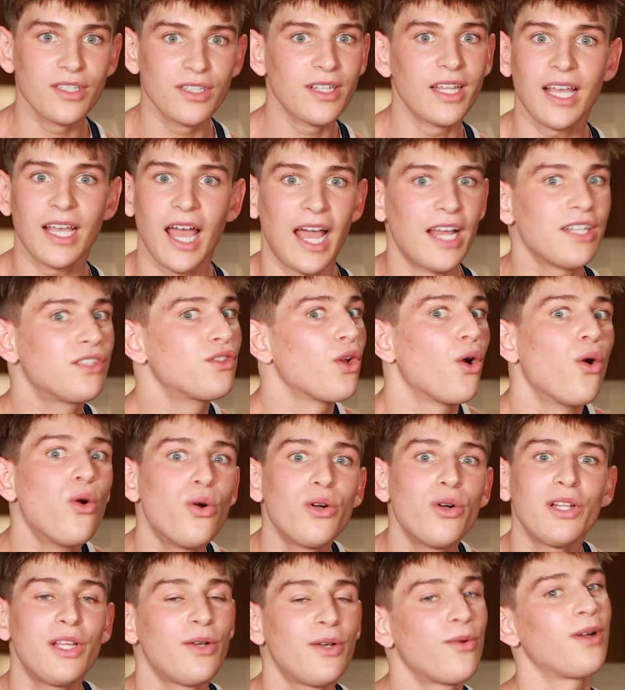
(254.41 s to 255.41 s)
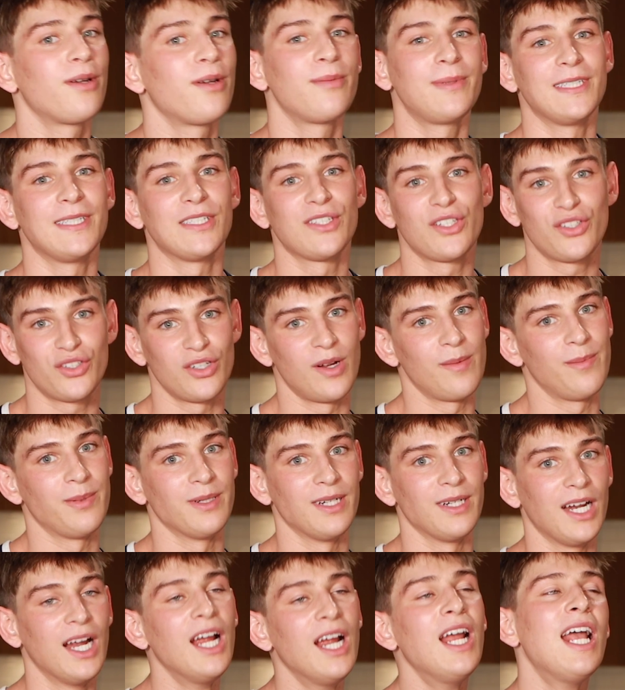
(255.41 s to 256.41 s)
Like, I totally want to be a
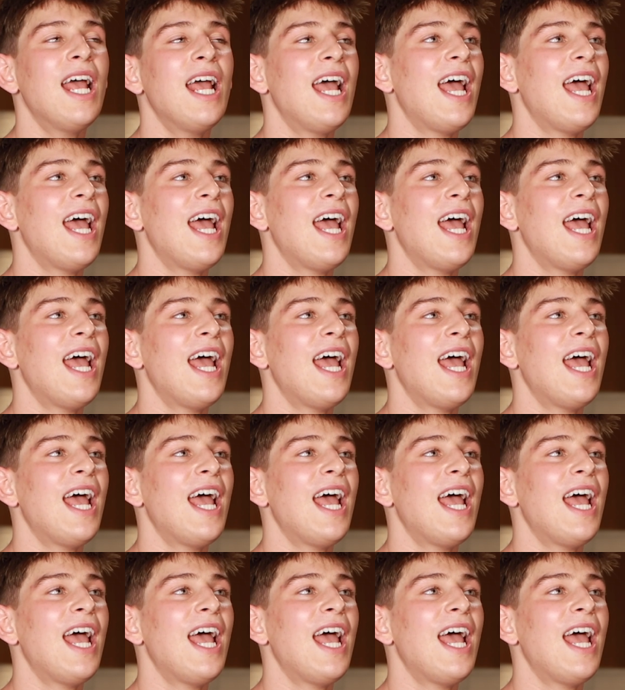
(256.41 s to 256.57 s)
stripper.